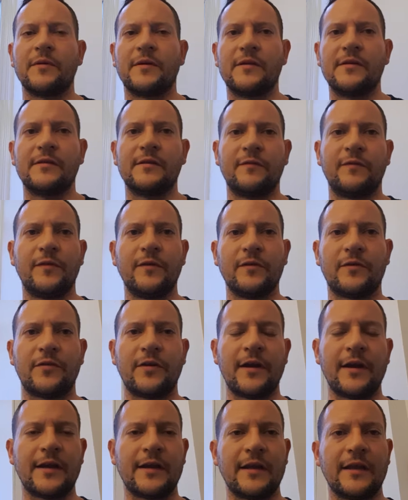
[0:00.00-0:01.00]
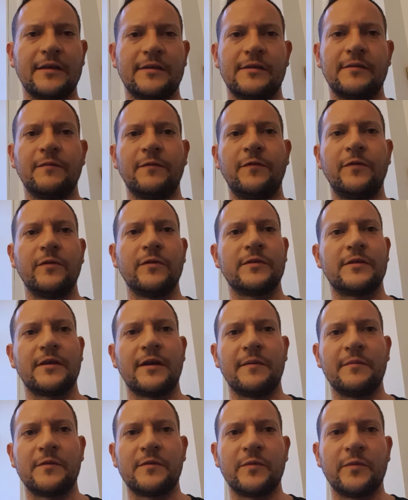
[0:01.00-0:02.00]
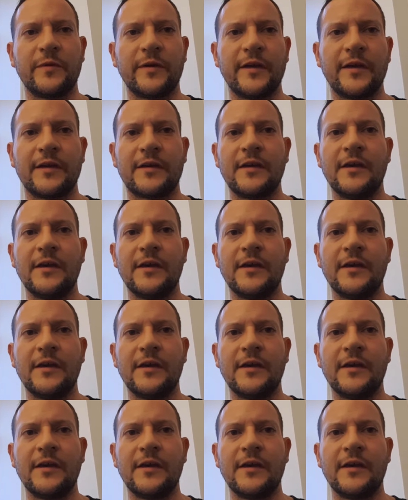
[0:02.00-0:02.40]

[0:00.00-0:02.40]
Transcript: because if you're training less than 4 times a week,